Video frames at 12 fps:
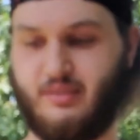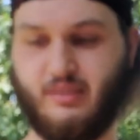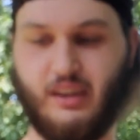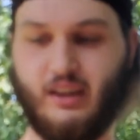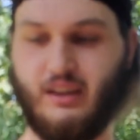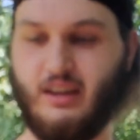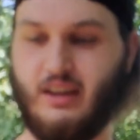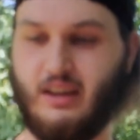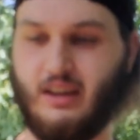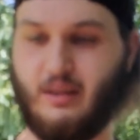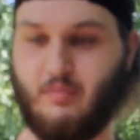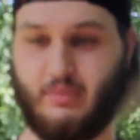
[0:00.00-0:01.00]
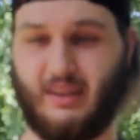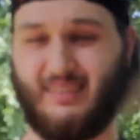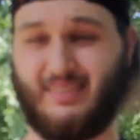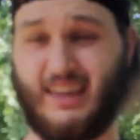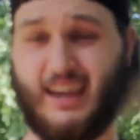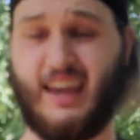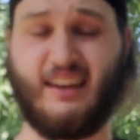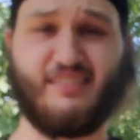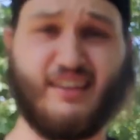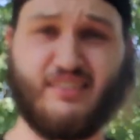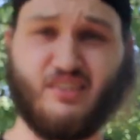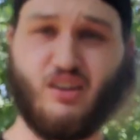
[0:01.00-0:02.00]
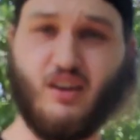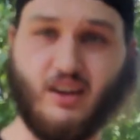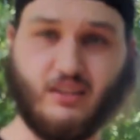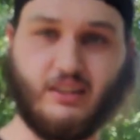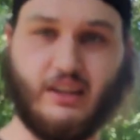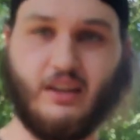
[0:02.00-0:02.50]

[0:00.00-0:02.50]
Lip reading: see it because that can design's ugly.